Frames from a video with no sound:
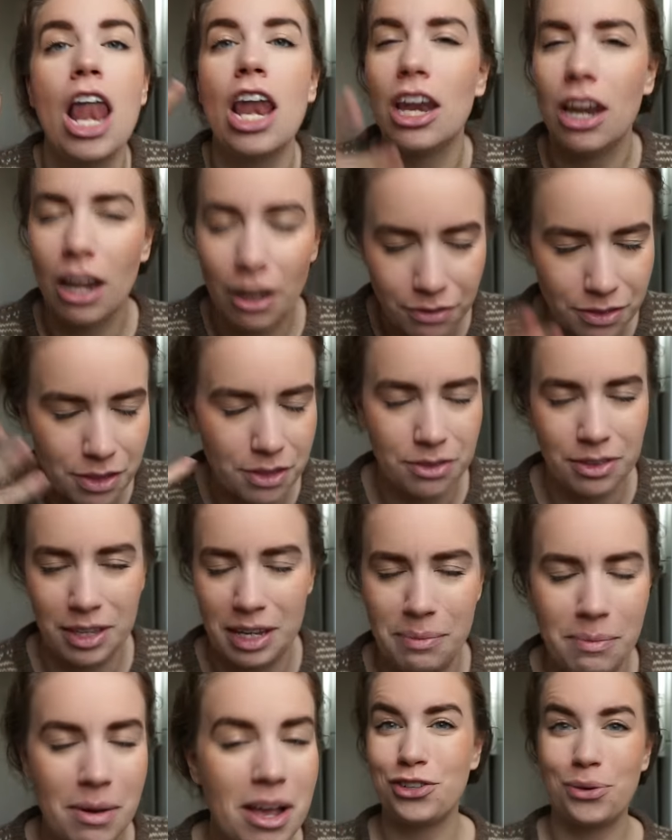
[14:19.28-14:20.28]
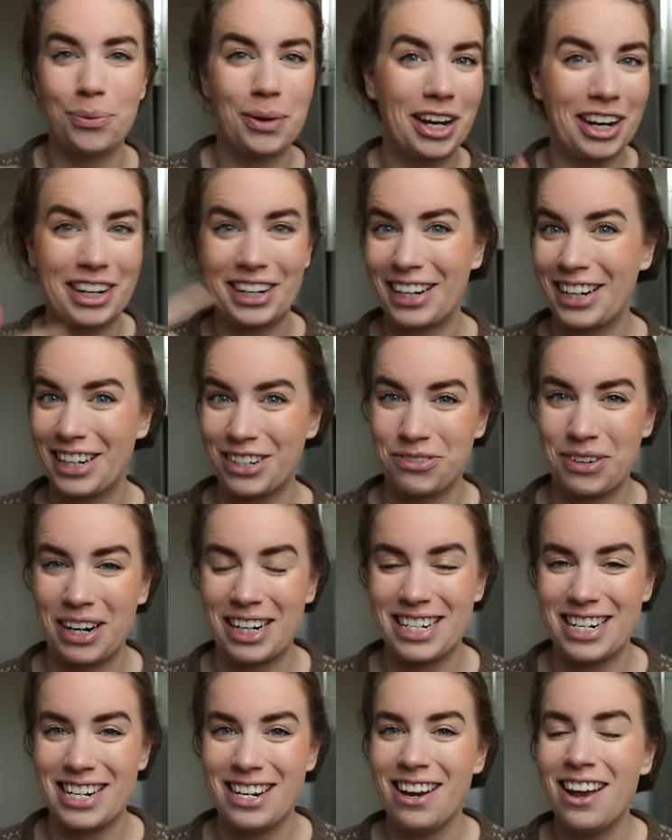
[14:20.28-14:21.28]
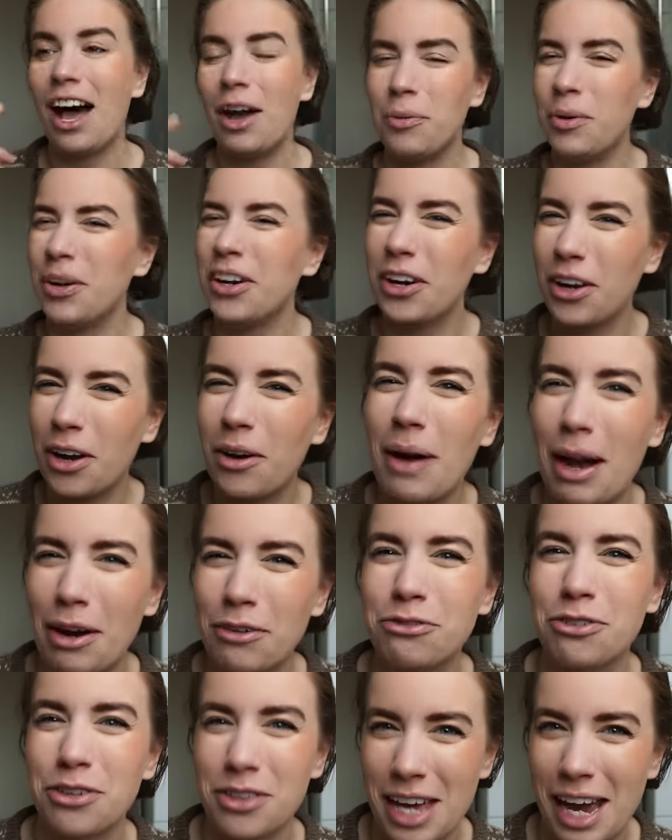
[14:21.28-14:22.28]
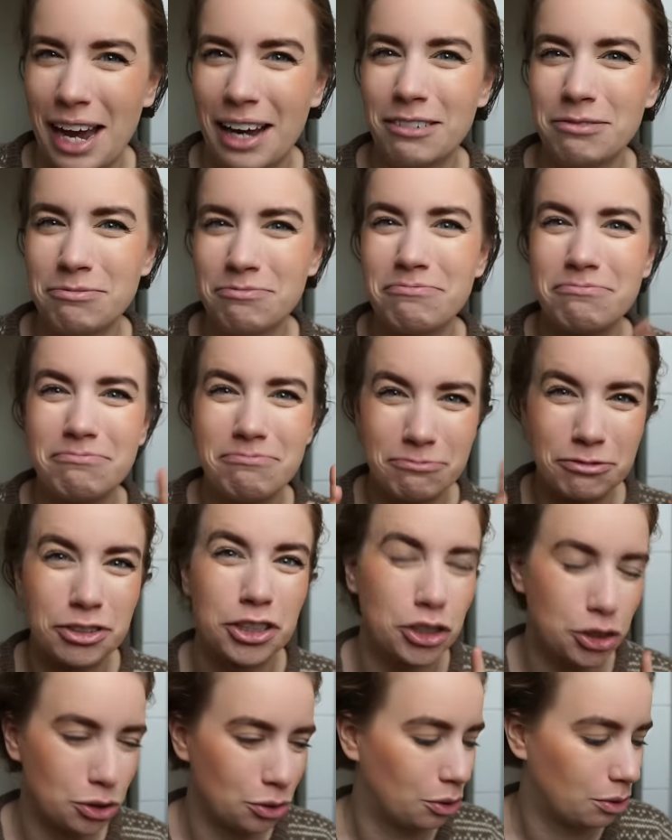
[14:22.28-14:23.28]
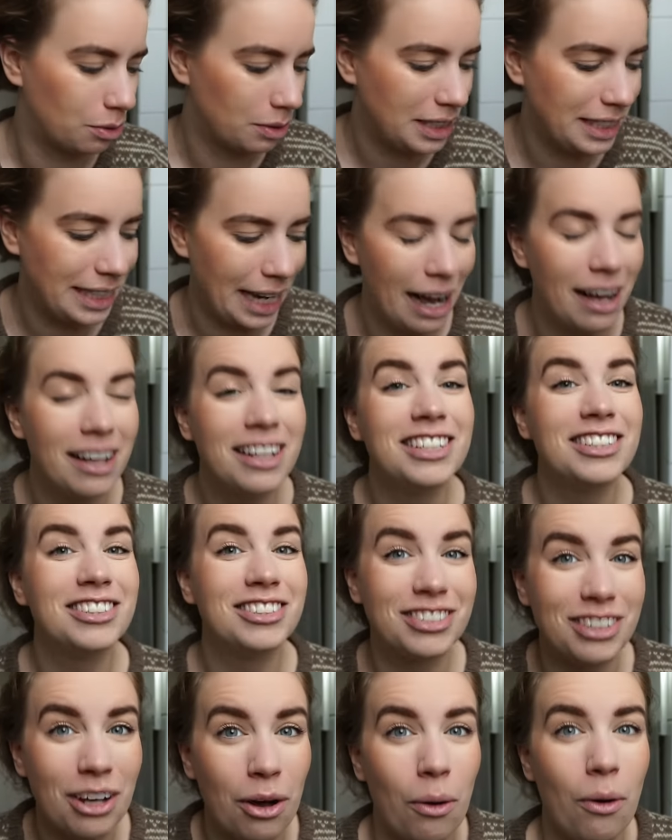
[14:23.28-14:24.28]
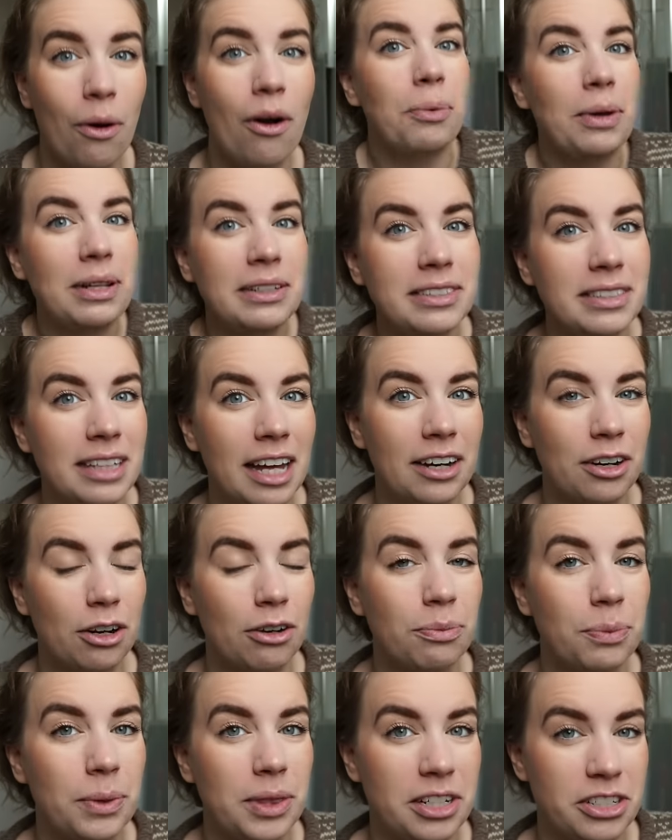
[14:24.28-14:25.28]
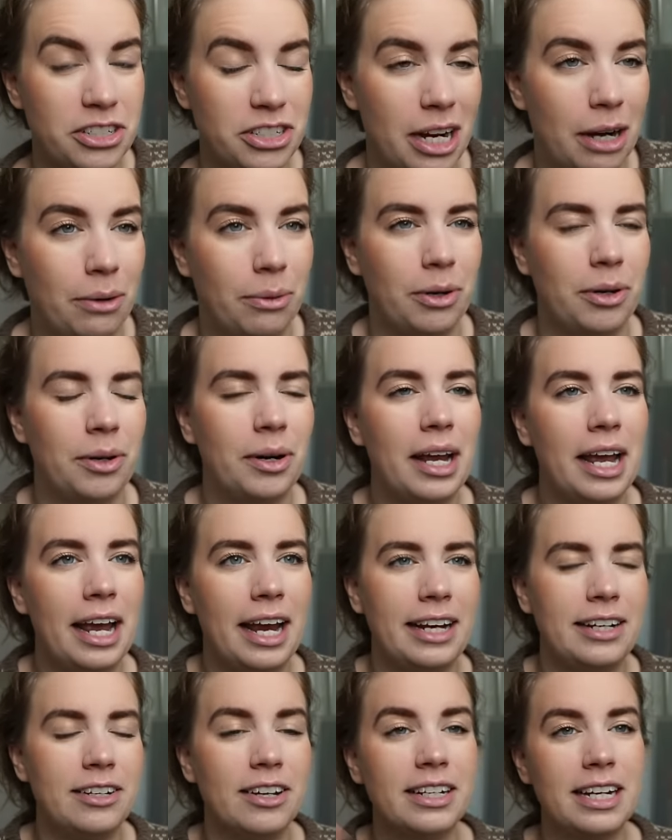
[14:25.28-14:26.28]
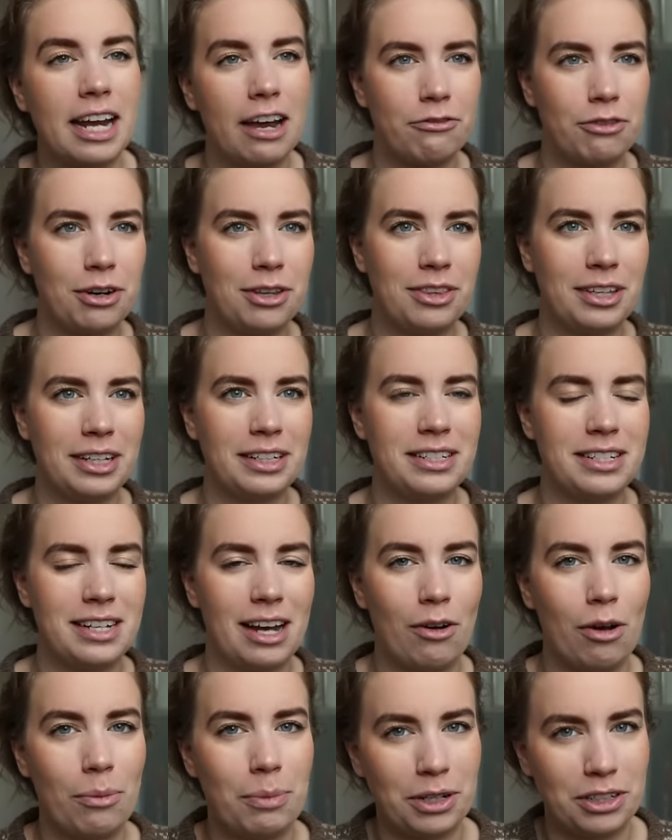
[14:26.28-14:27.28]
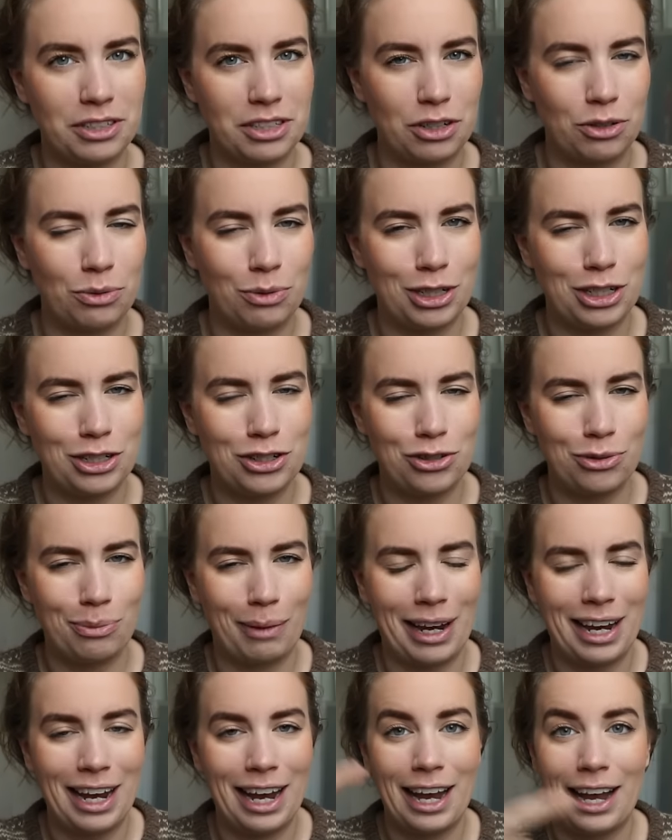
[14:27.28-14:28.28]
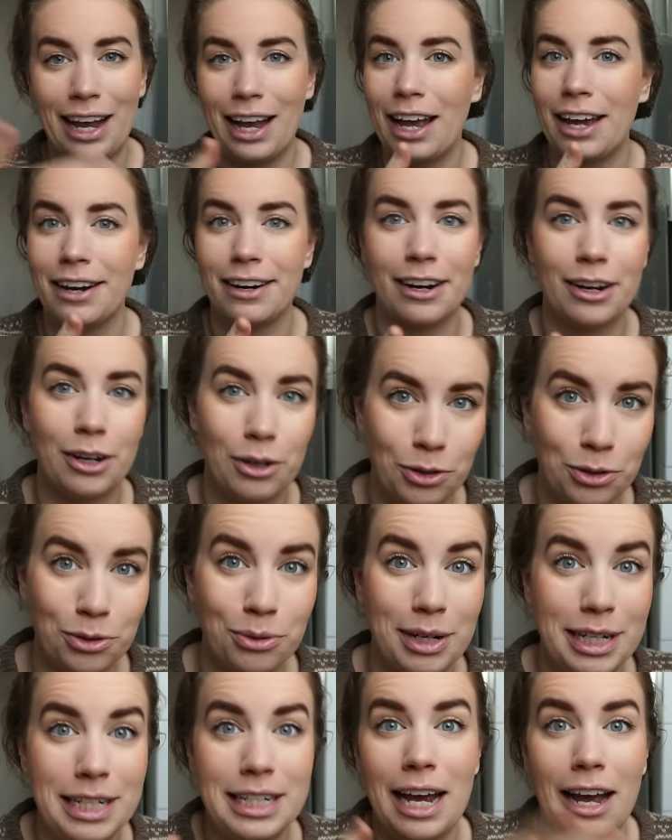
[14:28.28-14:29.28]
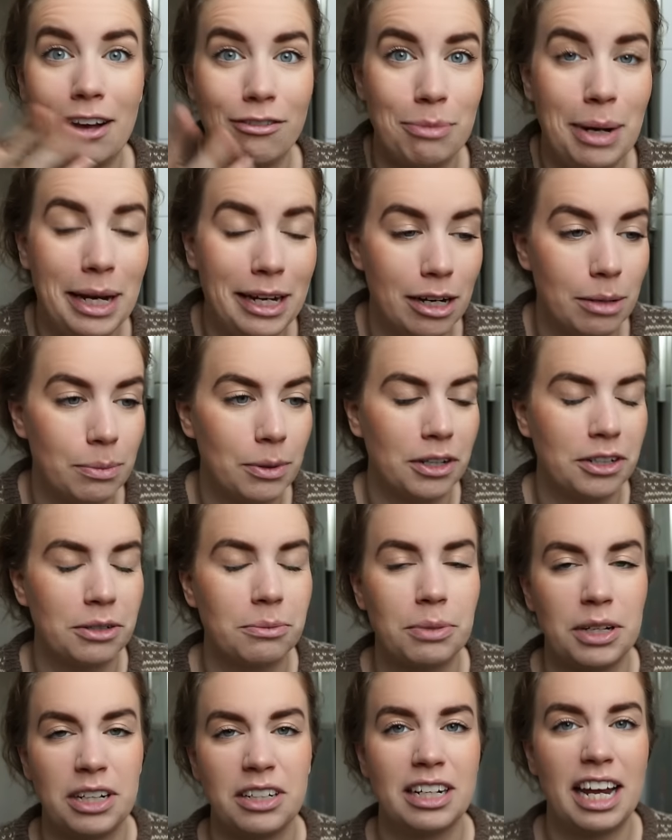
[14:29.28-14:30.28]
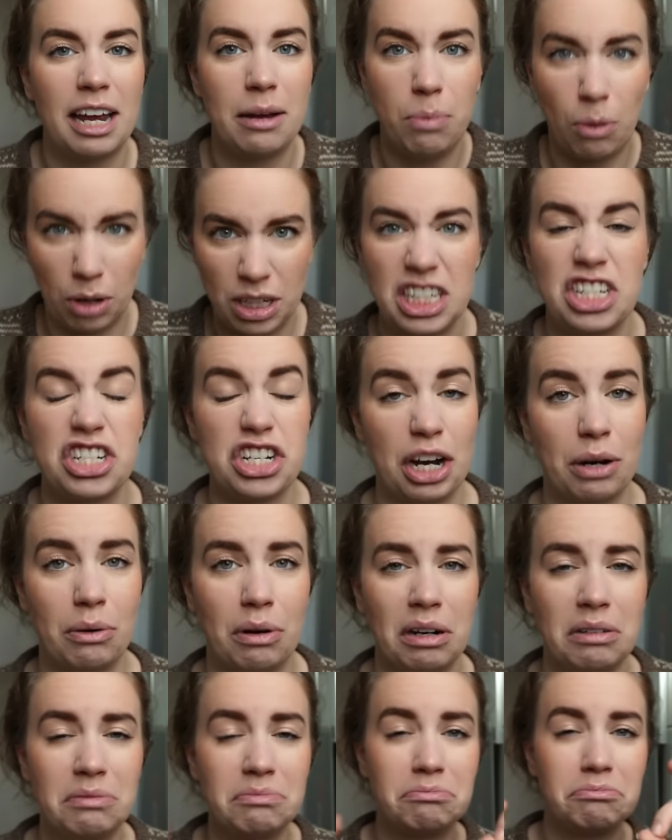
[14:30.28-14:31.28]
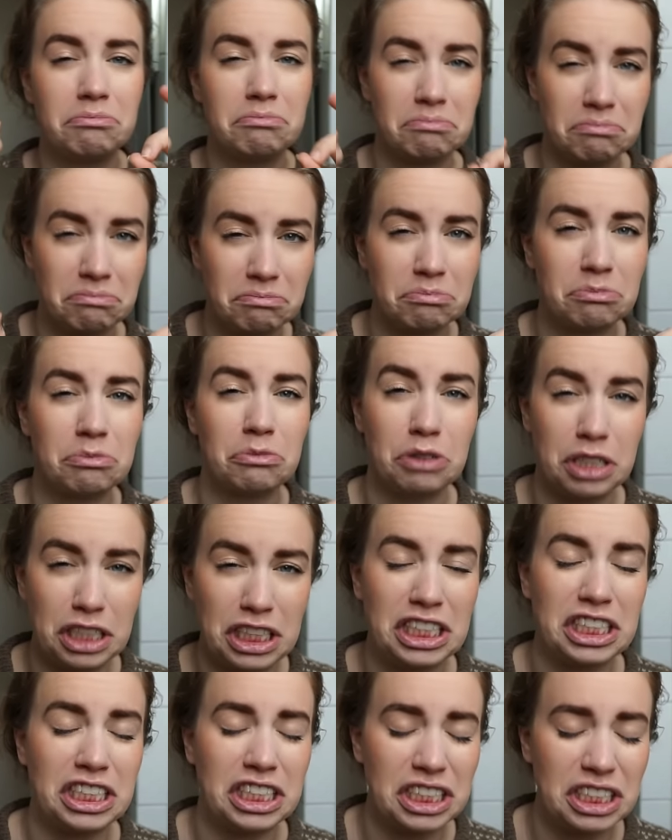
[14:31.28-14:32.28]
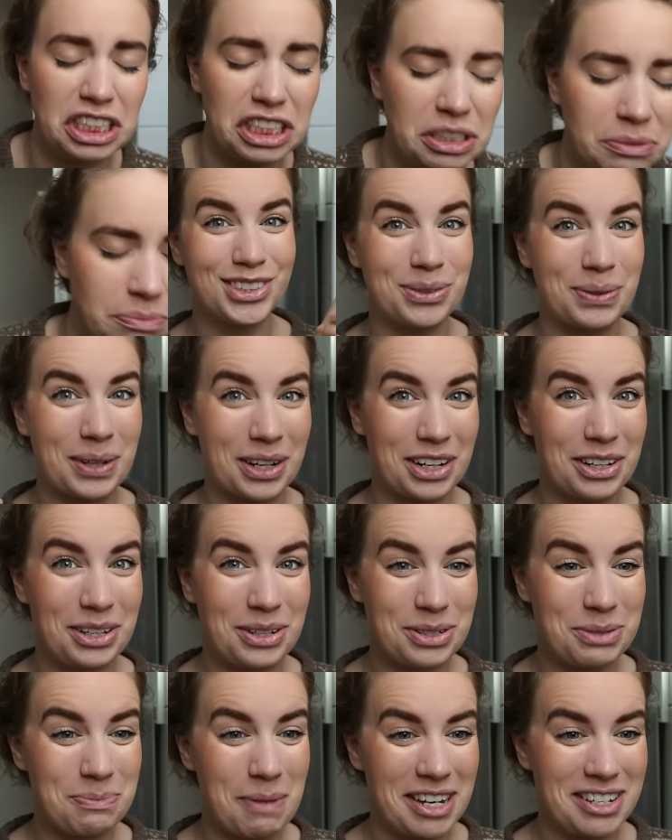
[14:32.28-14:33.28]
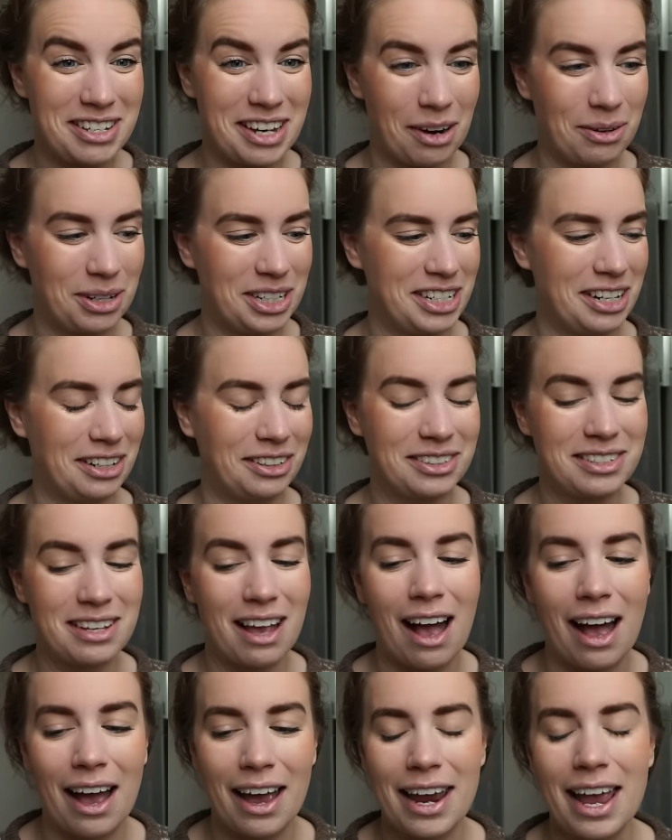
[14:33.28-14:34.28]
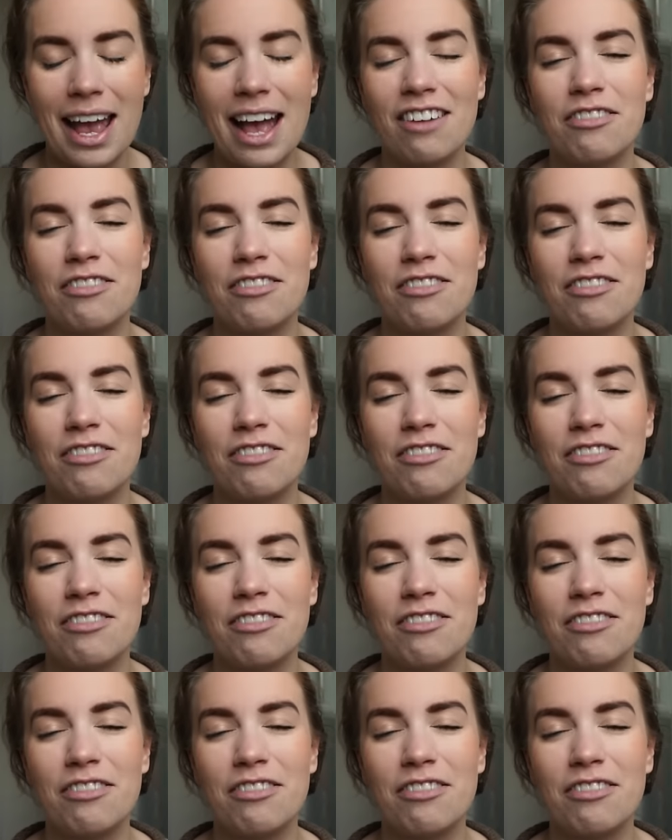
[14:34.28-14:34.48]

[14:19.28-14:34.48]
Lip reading: Love the theme. So we're gonna get ready. I want to go out for that. For sure, yeah. So, we'll start off with a shower. A not everything shower, because I don't want to do my hair and I already have makeup on, but a body shower. We need this. So we're gonna use my shower gels. I